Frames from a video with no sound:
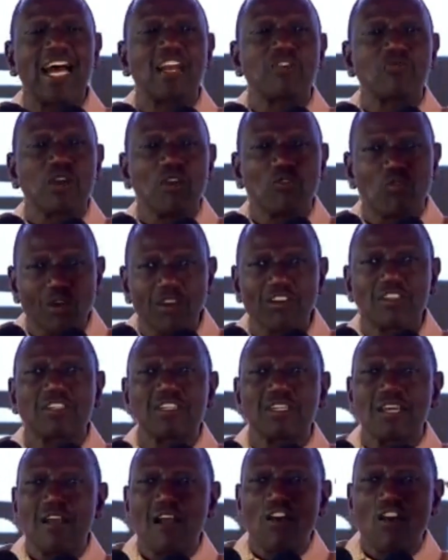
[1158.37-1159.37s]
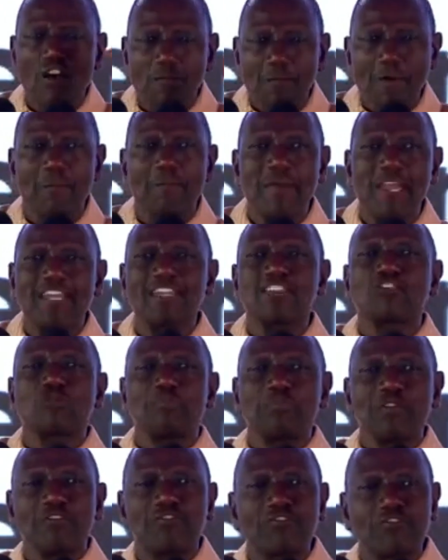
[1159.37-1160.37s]
and we want Homabay to
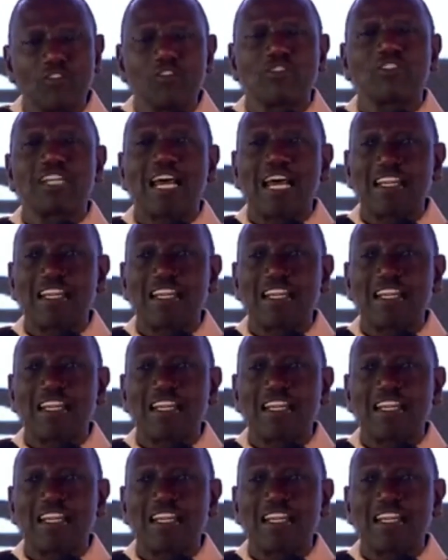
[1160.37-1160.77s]
be front